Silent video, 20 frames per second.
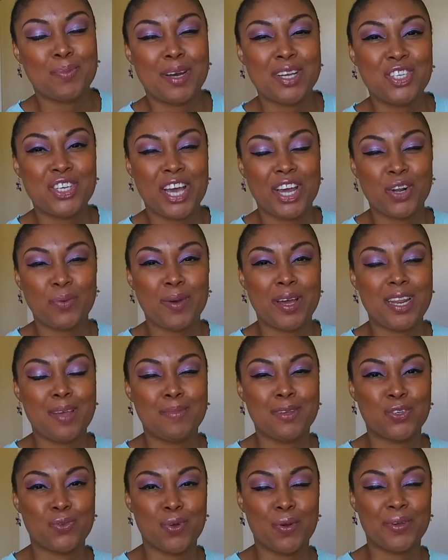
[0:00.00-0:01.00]
to my channel. My
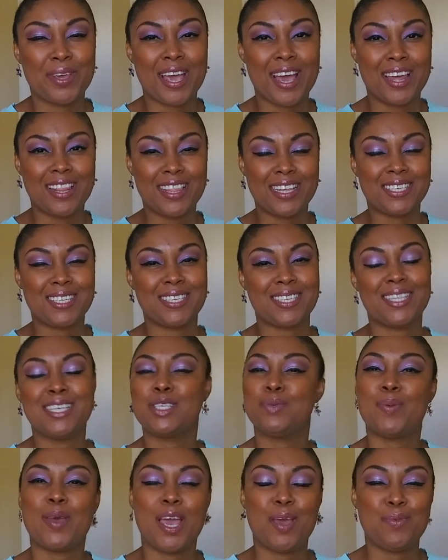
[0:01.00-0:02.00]
name is Rogan. This is
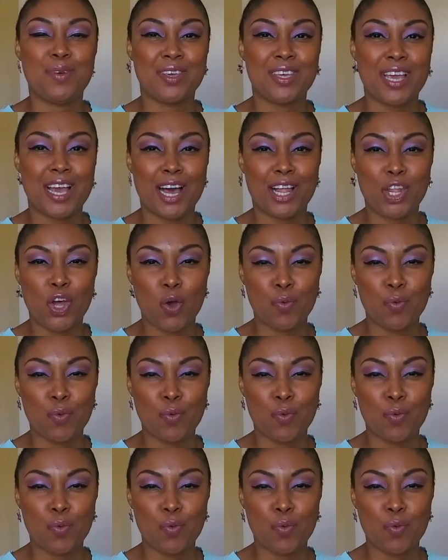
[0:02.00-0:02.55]
This Bahamian Gal,